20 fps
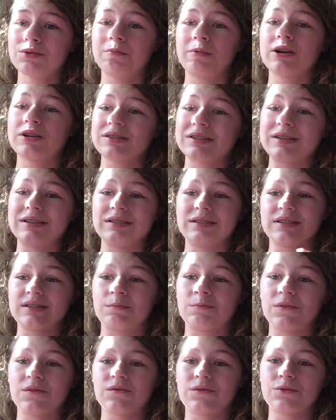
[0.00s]
to a person, and
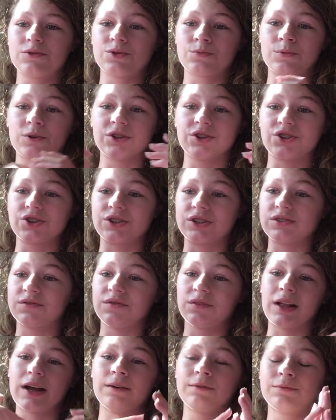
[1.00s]
some of those words just
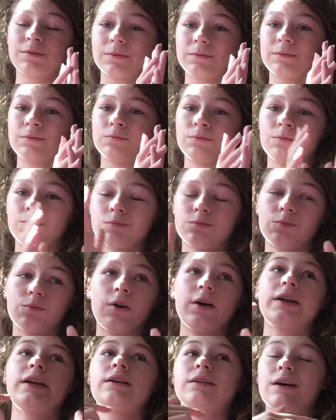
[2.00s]
fly
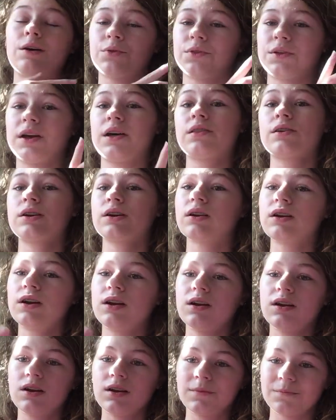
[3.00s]
one ear out the other.
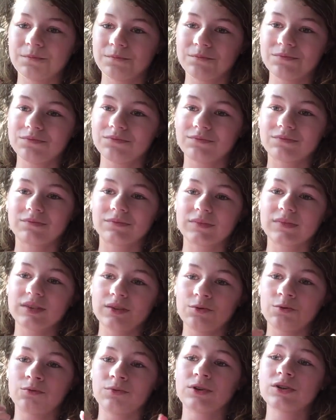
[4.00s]

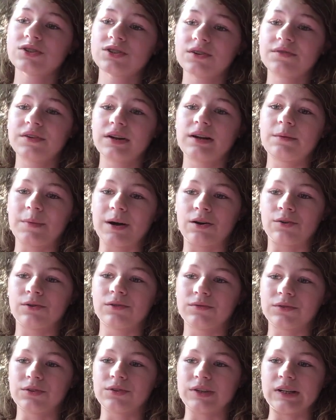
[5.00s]
Words are very
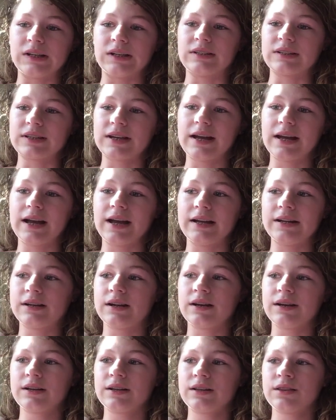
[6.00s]
powerful things,
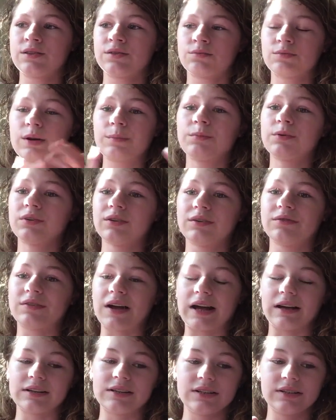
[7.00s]
and the ripple
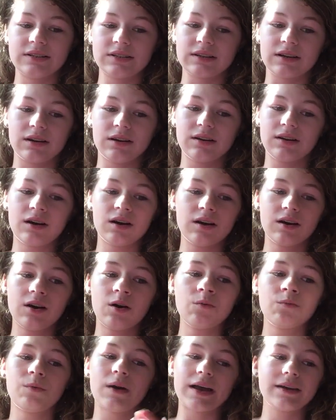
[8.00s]
effect is
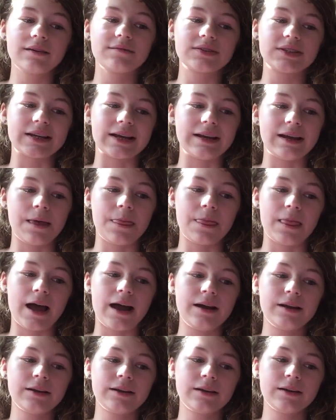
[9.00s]
a way of saying
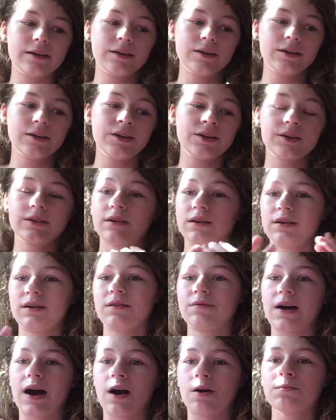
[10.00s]
that,
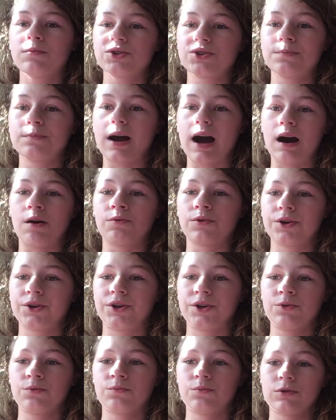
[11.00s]
of how much power
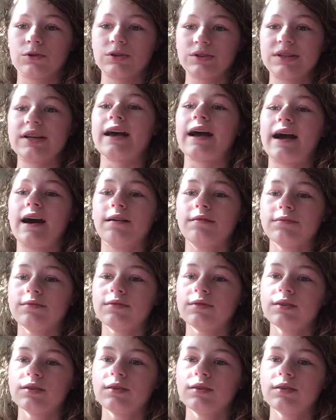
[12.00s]
your words have.